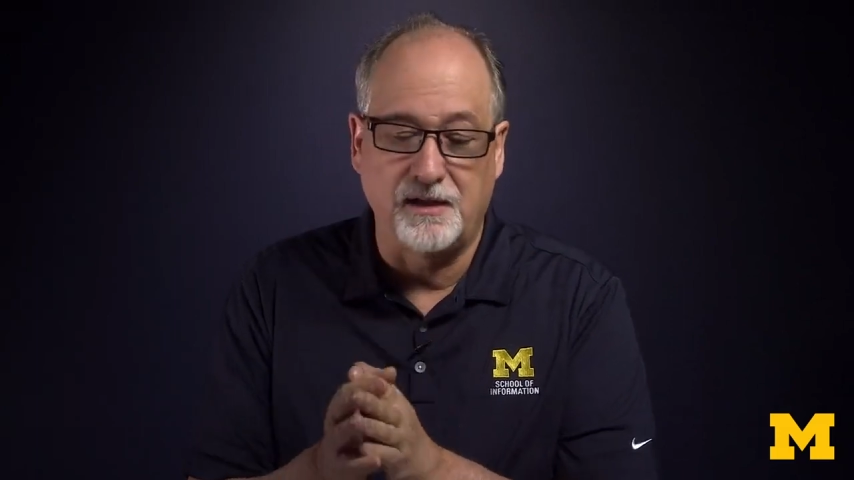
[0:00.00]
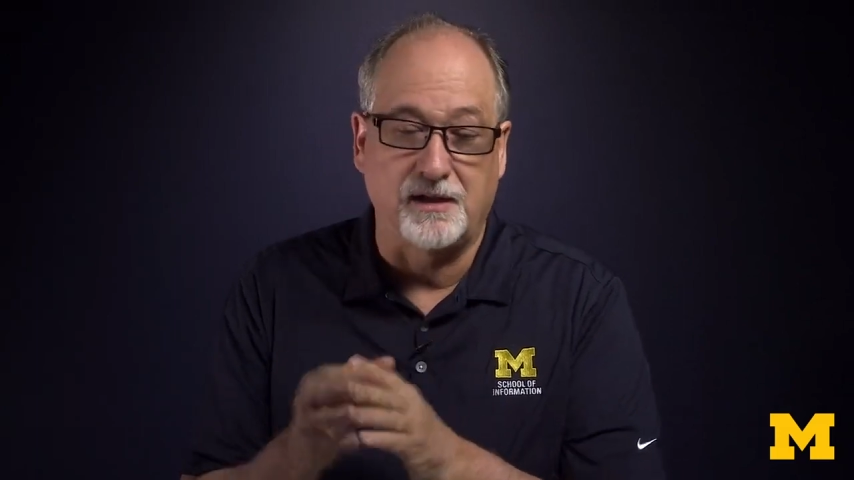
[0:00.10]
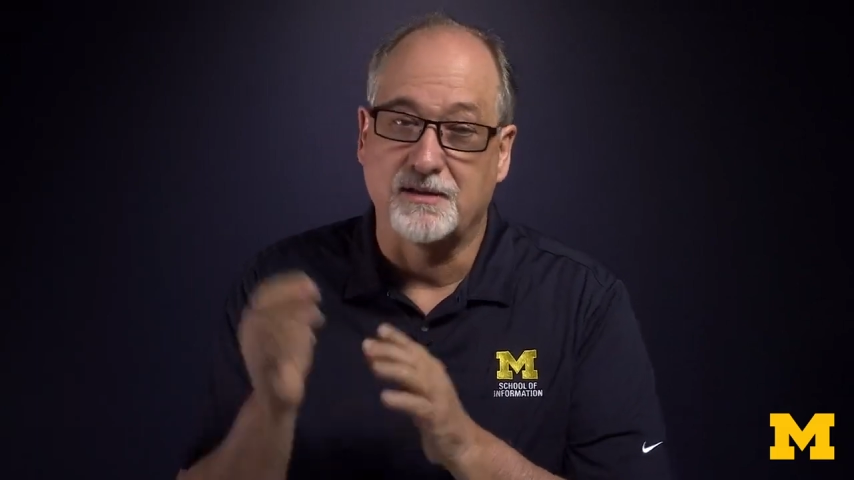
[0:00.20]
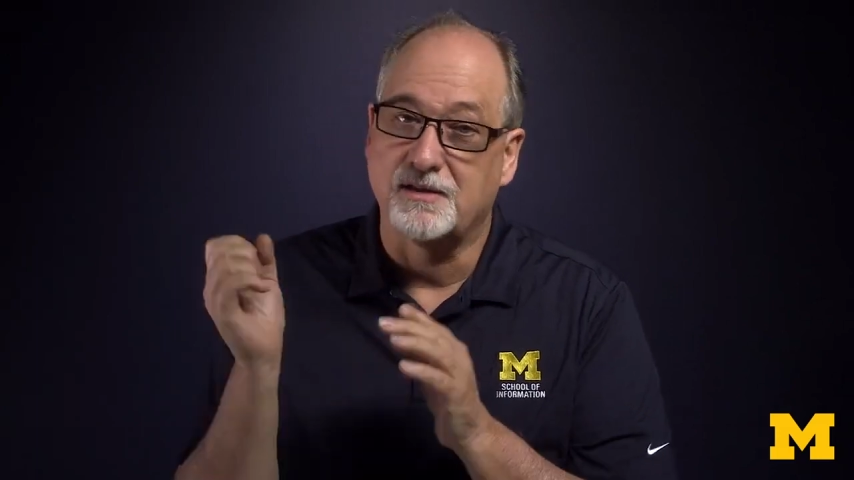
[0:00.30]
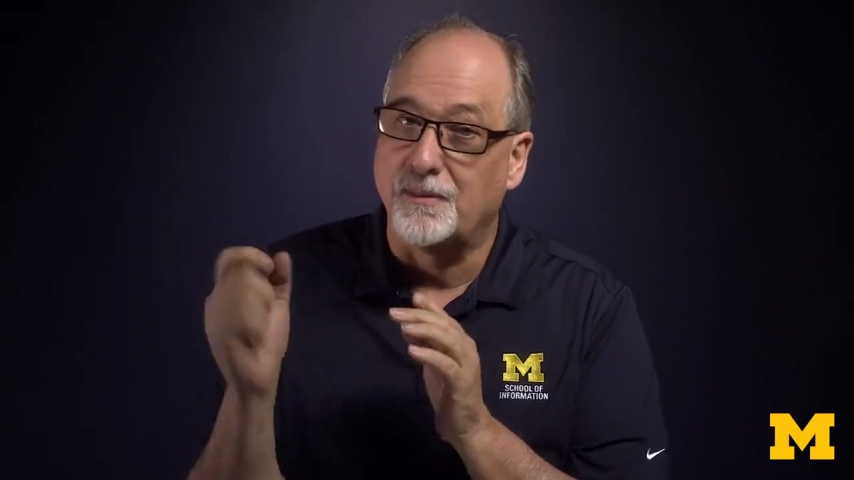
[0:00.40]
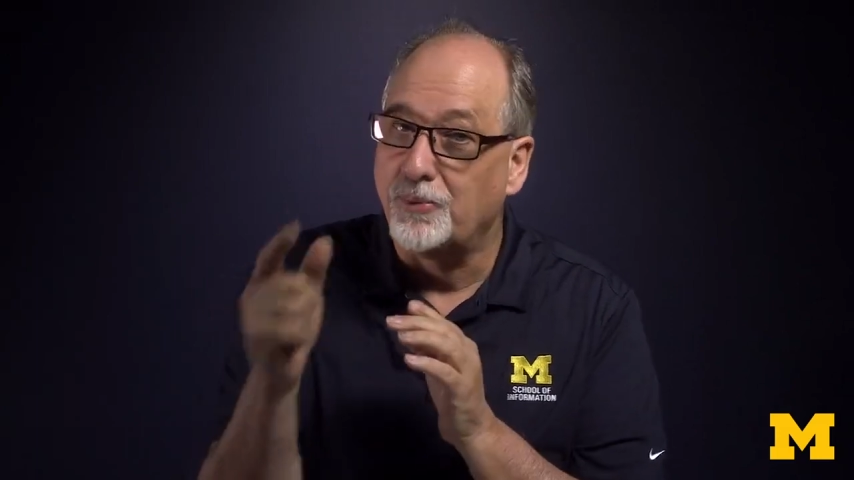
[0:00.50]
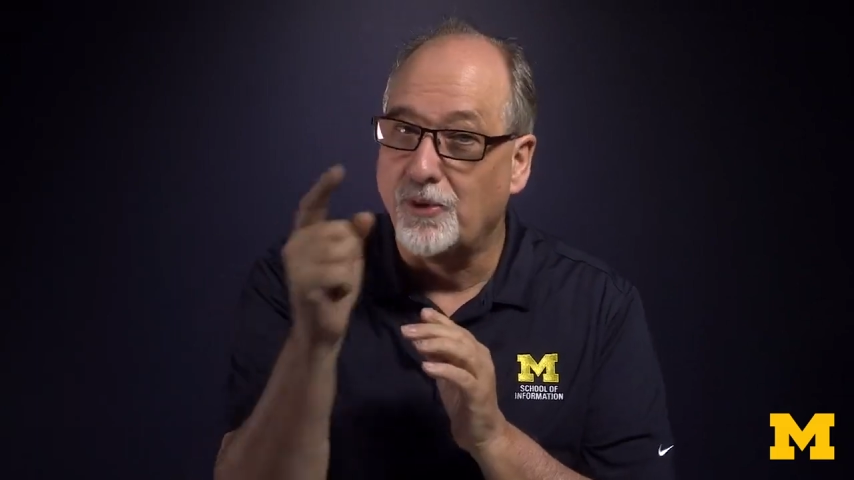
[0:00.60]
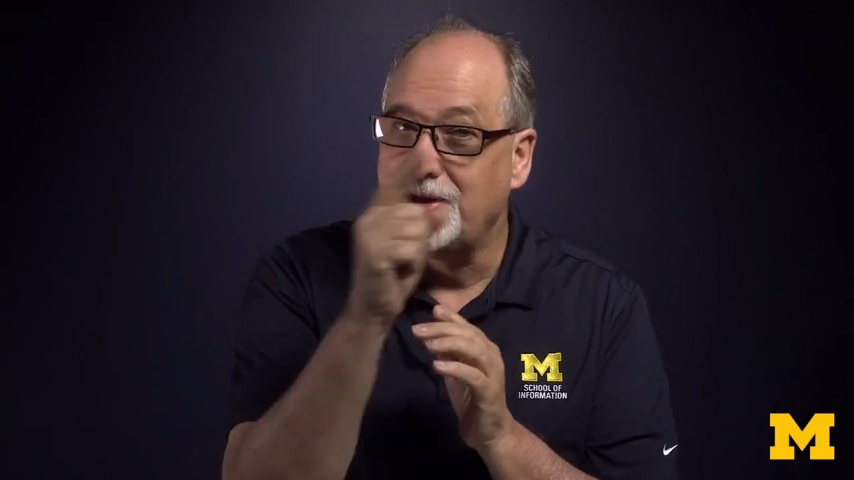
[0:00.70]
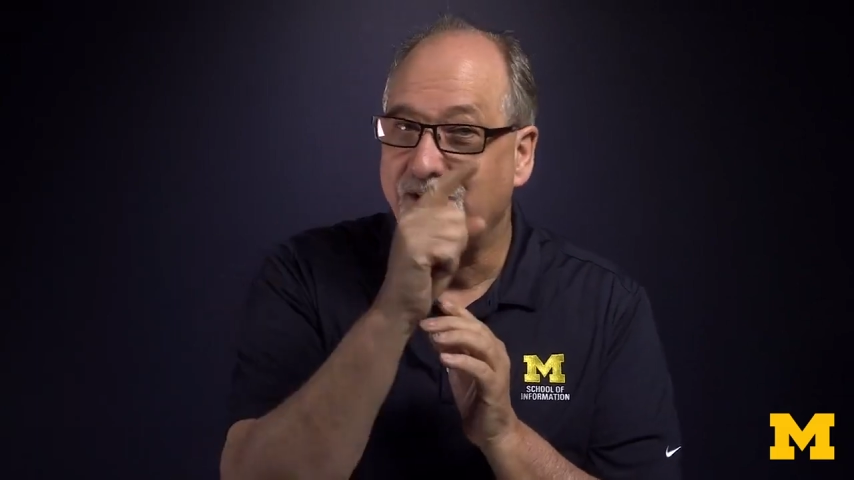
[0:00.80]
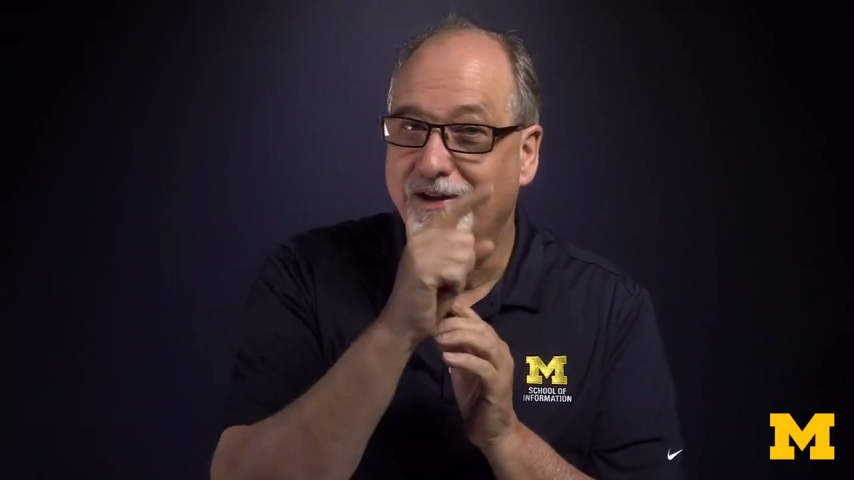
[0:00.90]
And at some
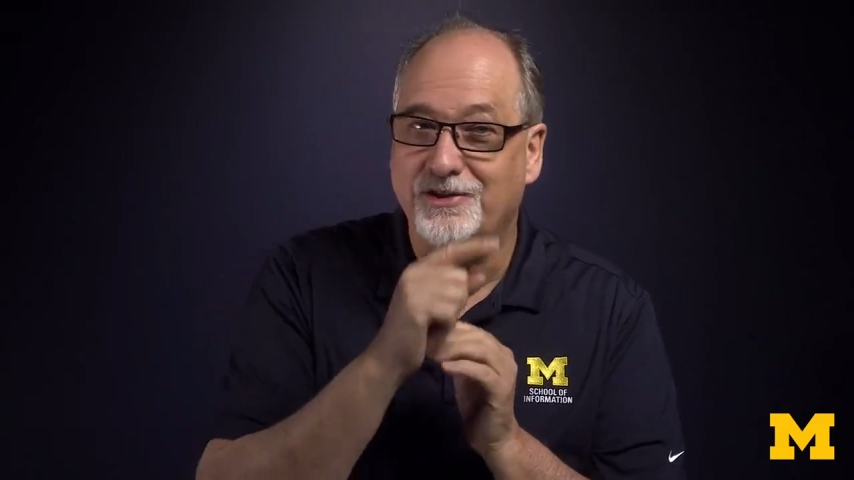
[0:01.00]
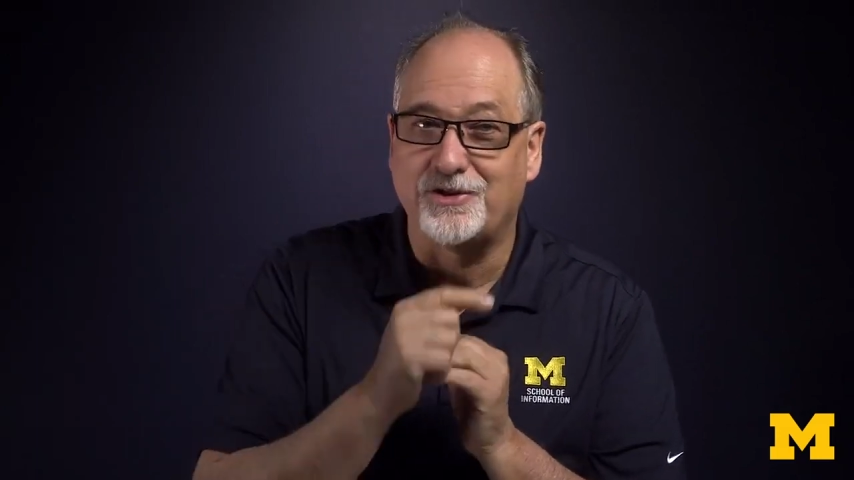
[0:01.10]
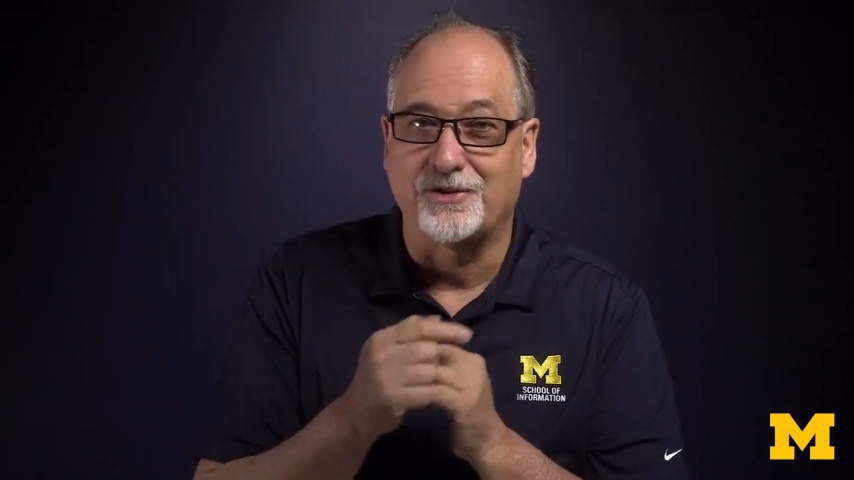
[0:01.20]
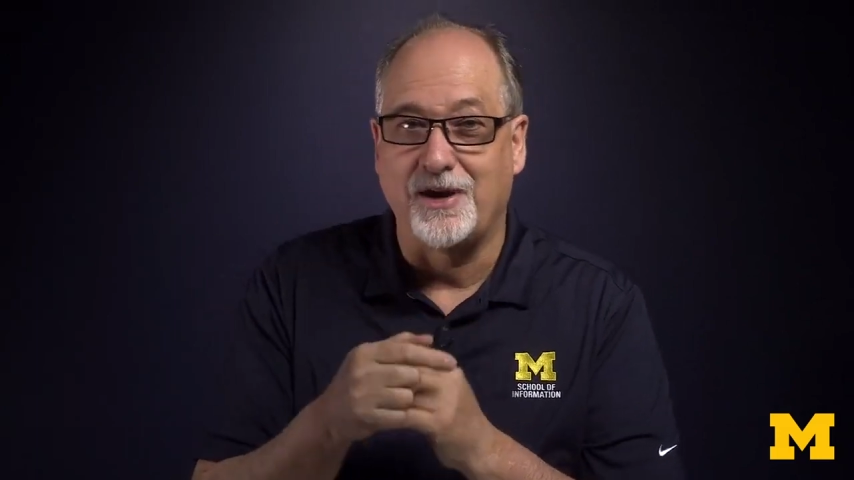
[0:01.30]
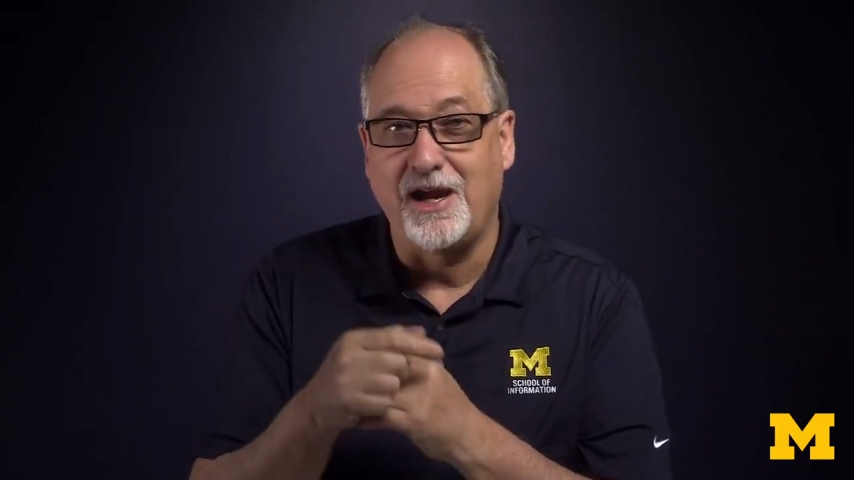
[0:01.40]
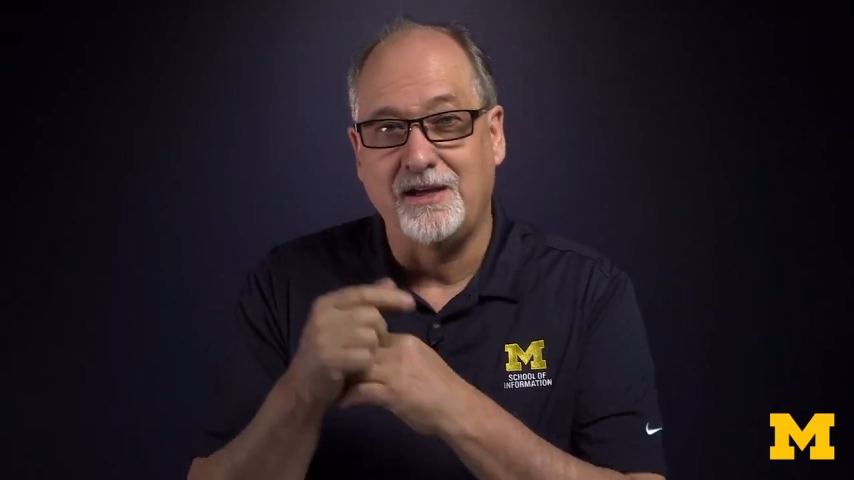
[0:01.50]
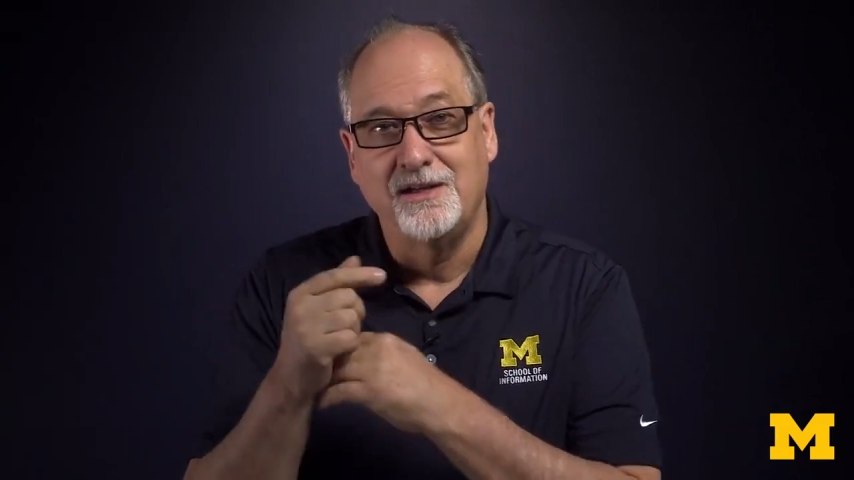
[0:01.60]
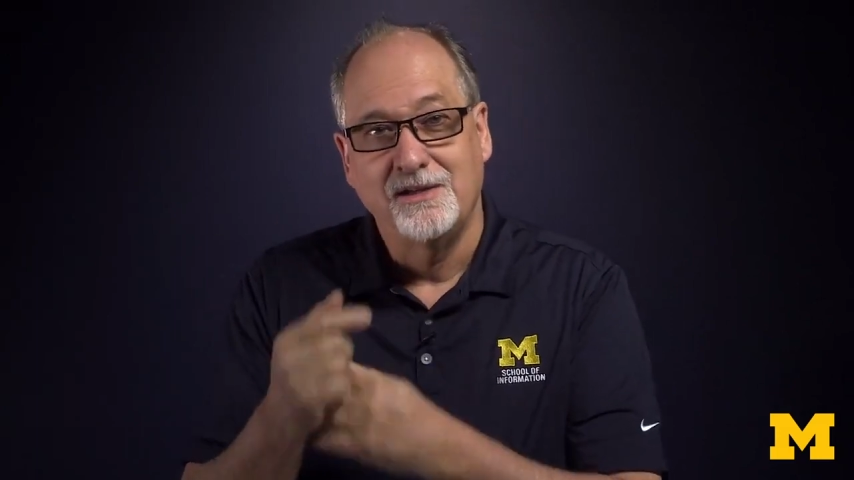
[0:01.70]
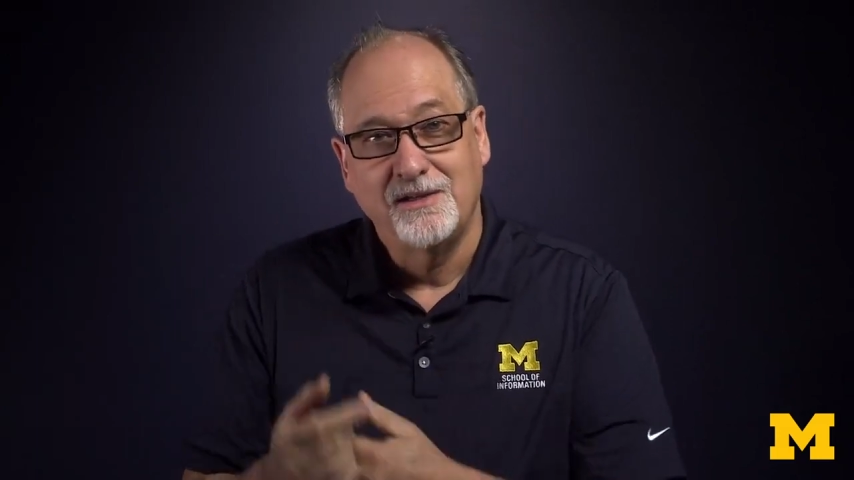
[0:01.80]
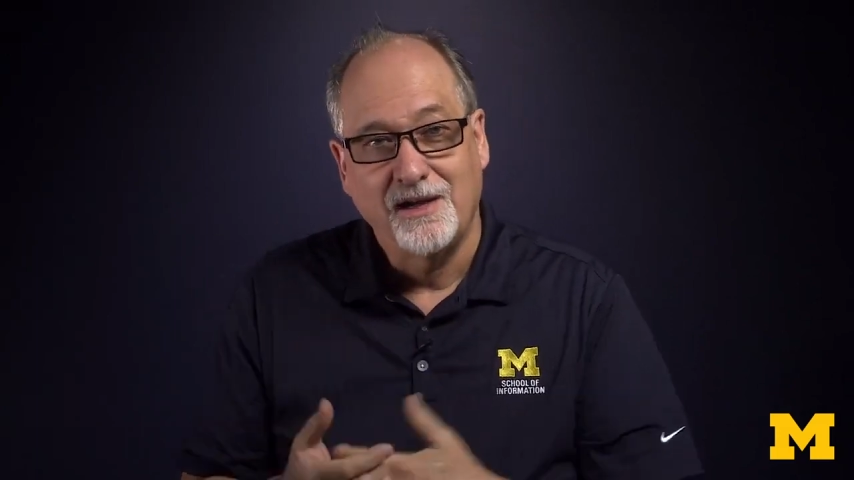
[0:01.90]
point, you get your grade.